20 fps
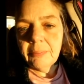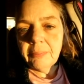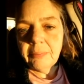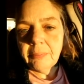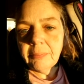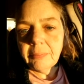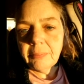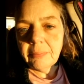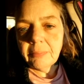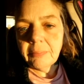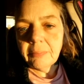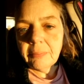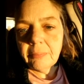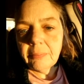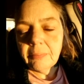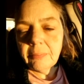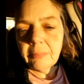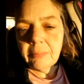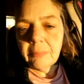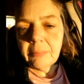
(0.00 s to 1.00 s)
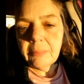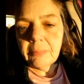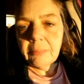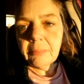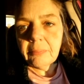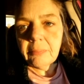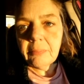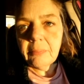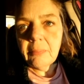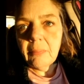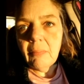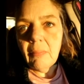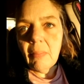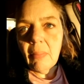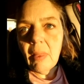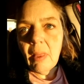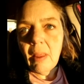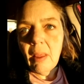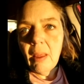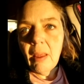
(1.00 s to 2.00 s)

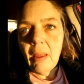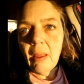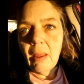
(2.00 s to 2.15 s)
Nothing is said.